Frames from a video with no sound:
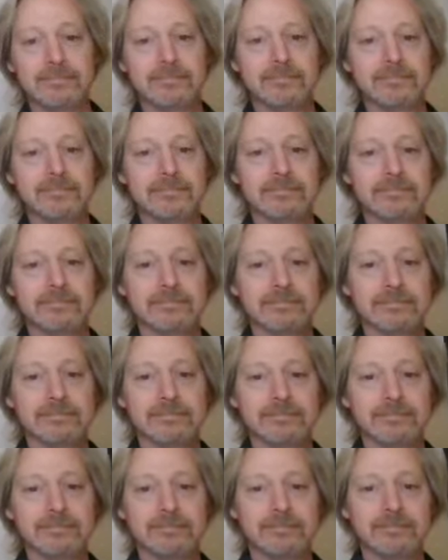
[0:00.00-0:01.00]

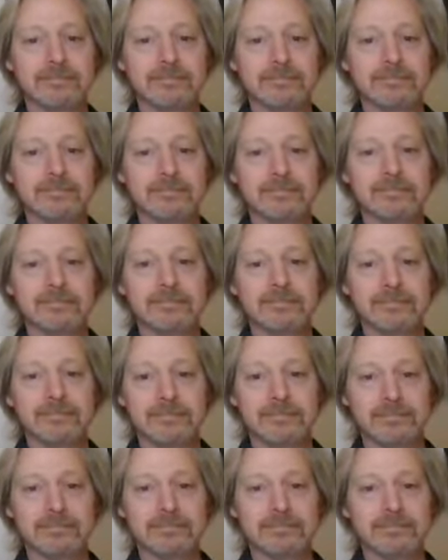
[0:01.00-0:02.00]

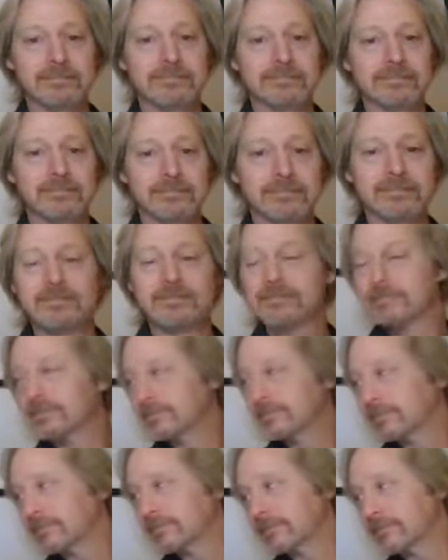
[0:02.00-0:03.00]

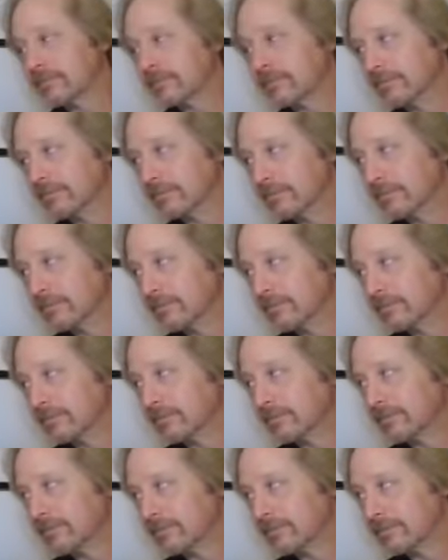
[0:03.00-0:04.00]

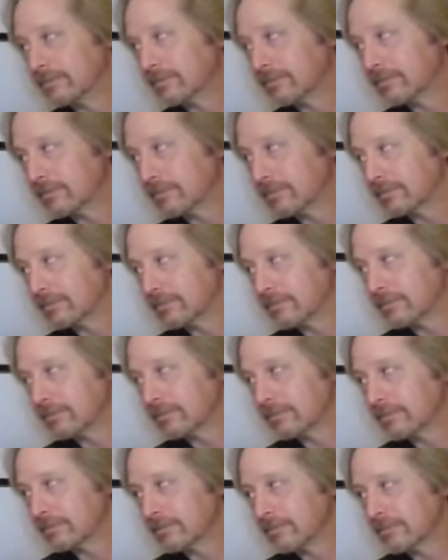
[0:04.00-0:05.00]

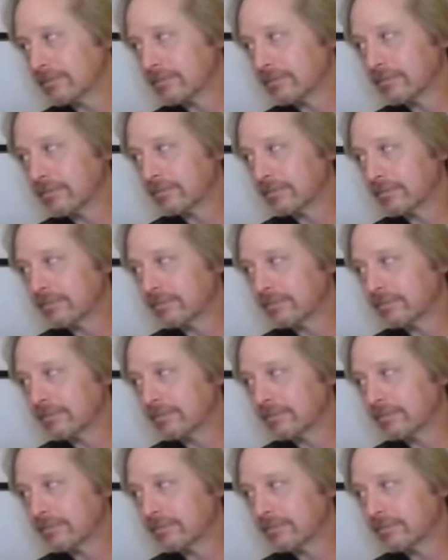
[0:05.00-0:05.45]
The person shown says nothing.